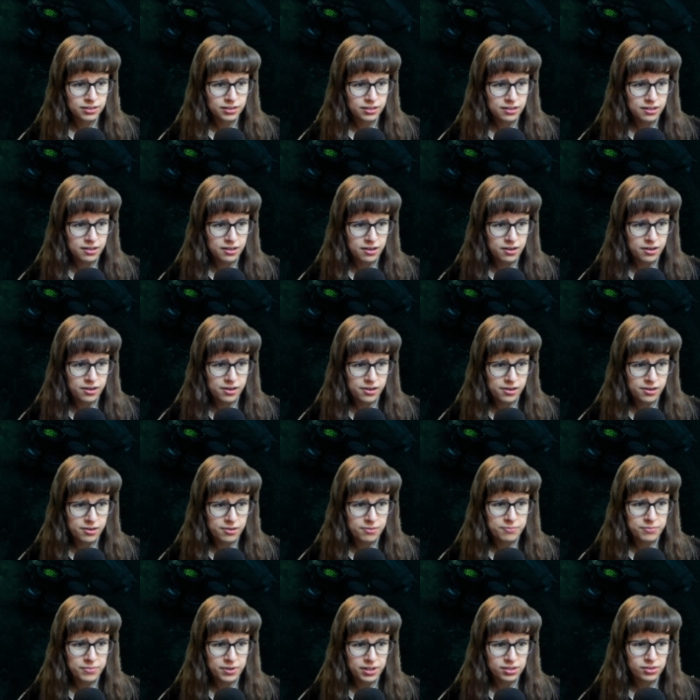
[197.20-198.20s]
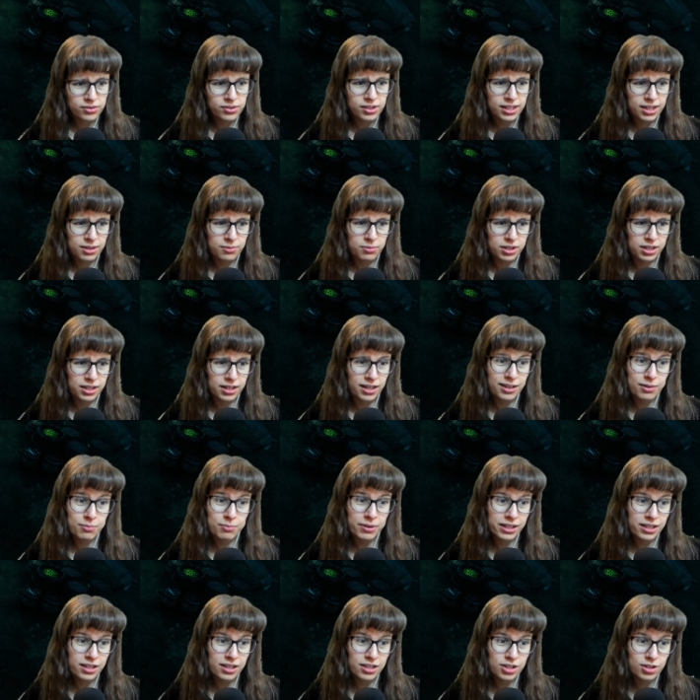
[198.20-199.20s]
Um, I don't think I want it. I can
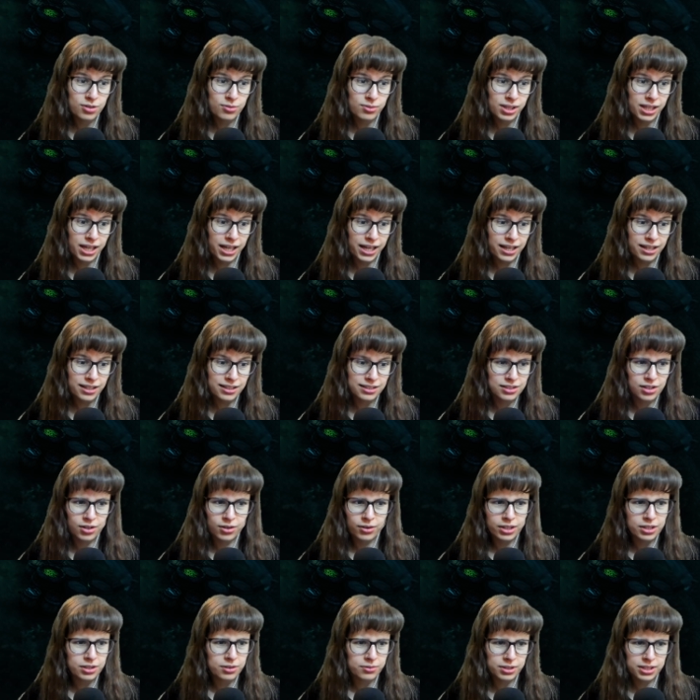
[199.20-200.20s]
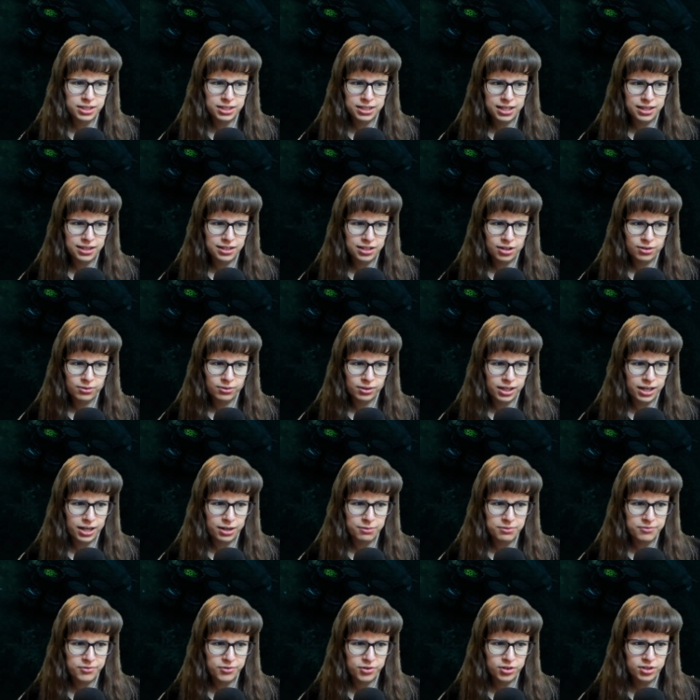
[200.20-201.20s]
buy a Yule hat. No, I don't want another Yule hat.
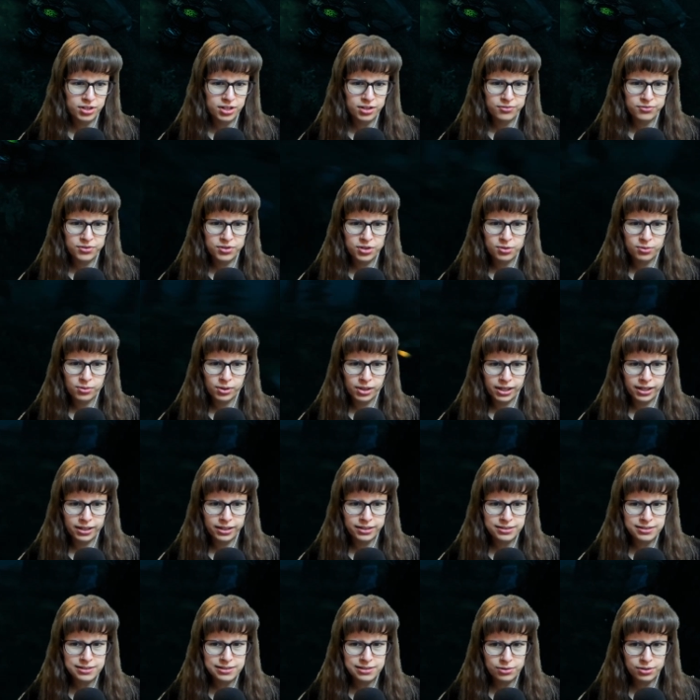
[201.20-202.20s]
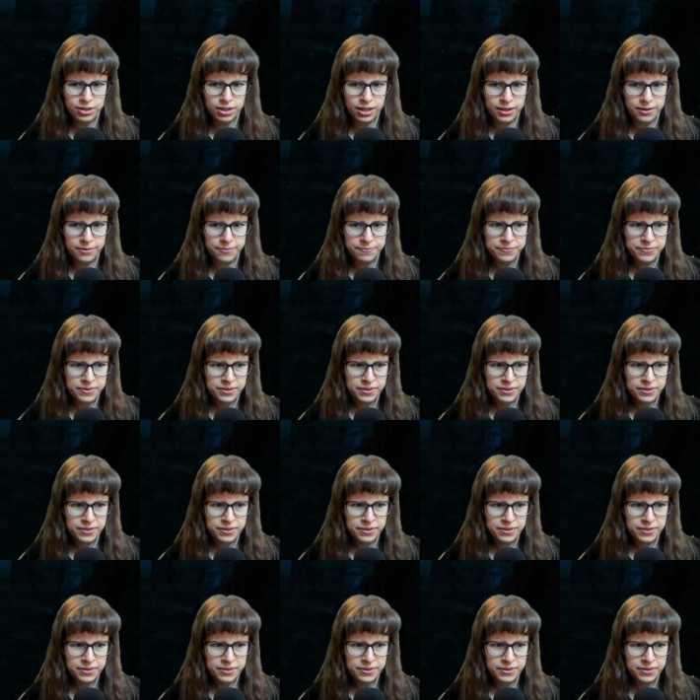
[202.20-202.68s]
We've got enough Yule hats. Okay.